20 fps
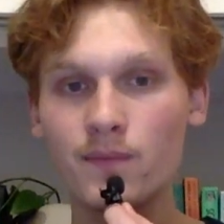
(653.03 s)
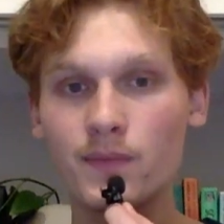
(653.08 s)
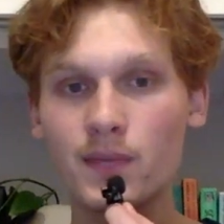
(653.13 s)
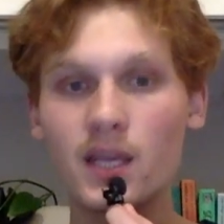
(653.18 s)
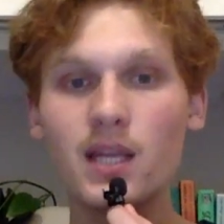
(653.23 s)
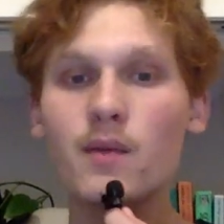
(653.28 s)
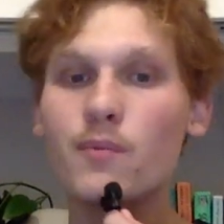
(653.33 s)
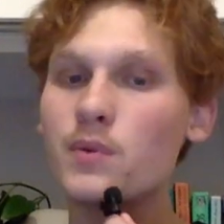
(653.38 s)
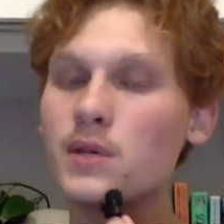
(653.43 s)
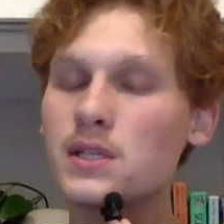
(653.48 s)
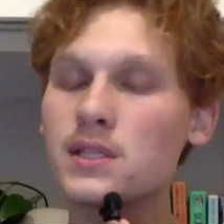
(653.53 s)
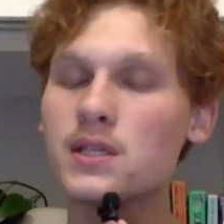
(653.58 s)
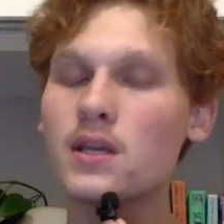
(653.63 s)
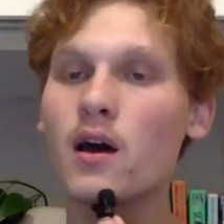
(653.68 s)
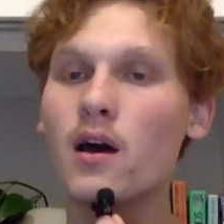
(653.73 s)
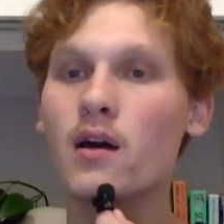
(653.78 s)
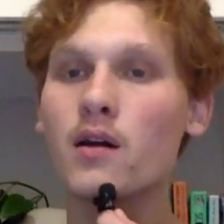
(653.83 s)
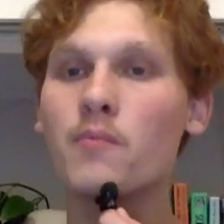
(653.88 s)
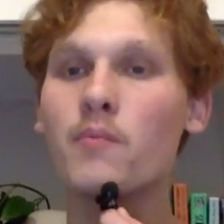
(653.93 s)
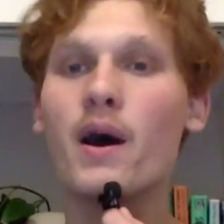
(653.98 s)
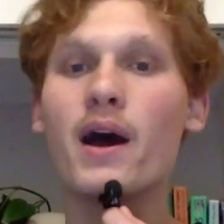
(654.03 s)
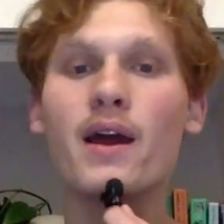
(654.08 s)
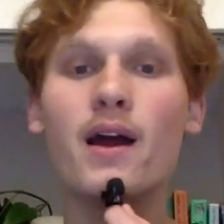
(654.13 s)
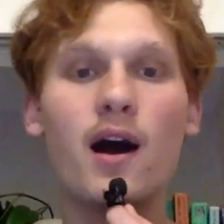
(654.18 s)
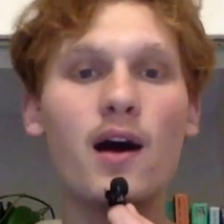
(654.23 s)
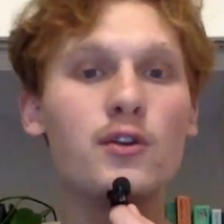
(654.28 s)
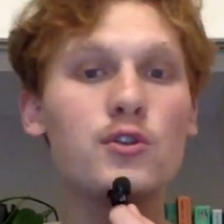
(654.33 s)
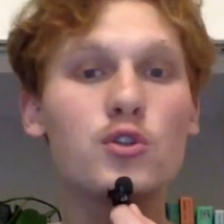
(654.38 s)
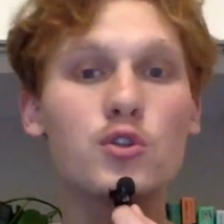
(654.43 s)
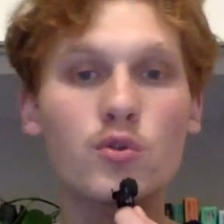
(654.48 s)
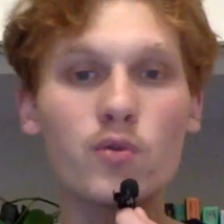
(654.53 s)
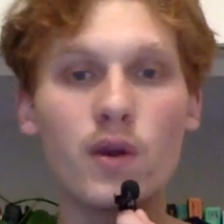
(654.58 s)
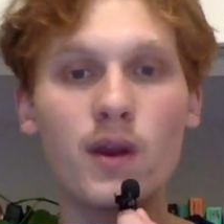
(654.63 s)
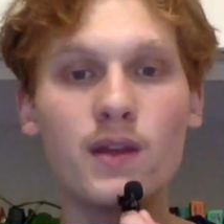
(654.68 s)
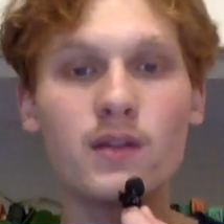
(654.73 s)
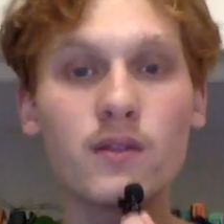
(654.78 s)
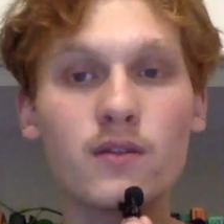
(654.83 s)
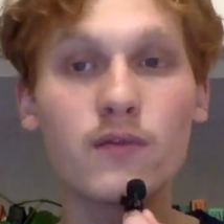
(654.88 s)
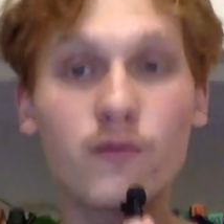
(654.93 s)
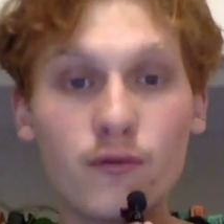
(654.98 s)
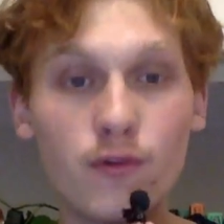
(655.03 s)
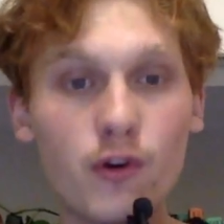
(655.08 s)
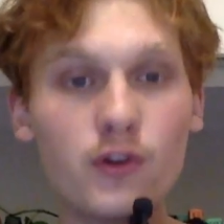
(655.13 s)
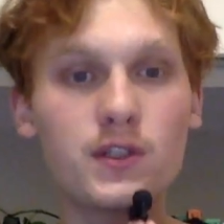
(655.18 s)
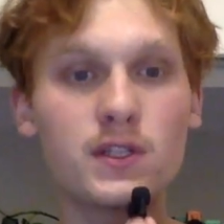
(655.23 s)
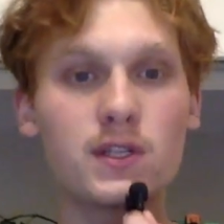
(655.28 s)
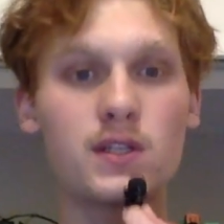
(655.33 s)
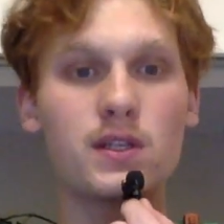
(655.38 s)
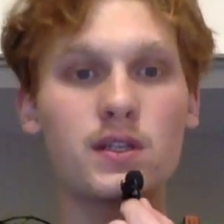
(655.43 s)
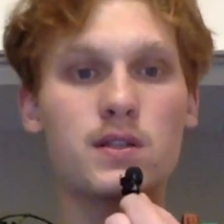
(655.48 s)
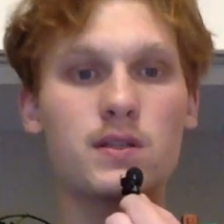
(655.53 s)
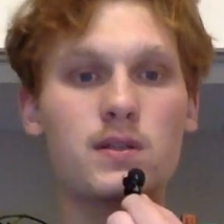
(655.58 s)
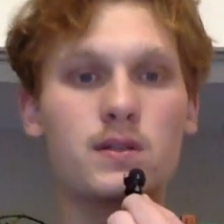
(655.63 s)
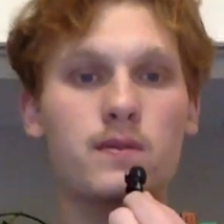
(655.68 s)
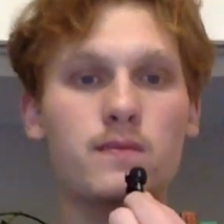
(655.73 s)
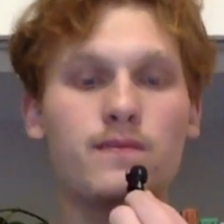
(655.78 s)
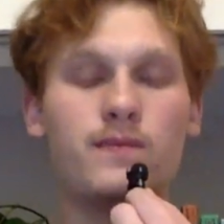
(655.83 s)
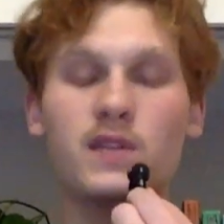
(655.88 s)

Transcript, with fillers: Can it be sung by untrained voices?